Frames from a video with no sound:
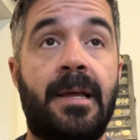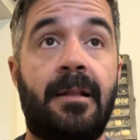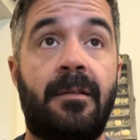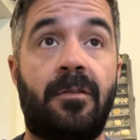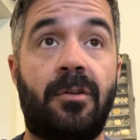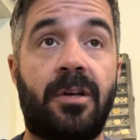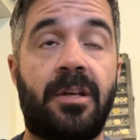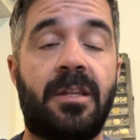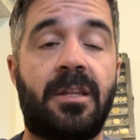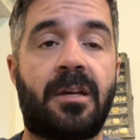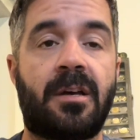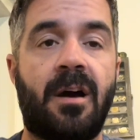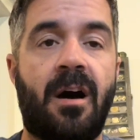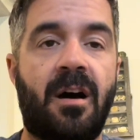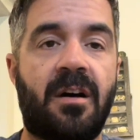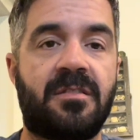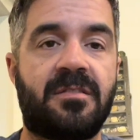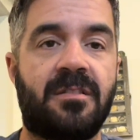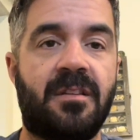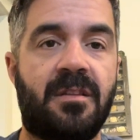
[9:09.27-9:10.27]
look at the
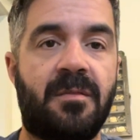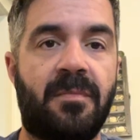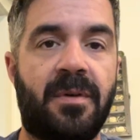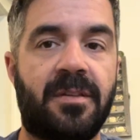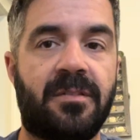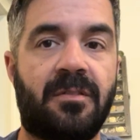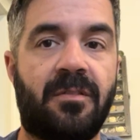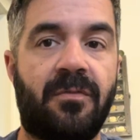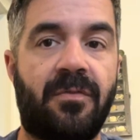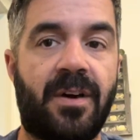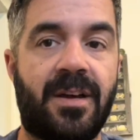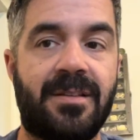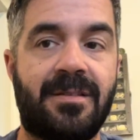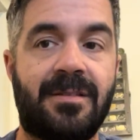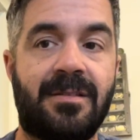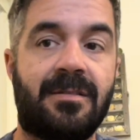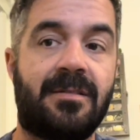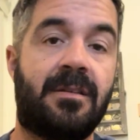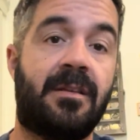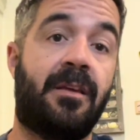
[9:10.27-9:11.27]
cost of the muzzle devices.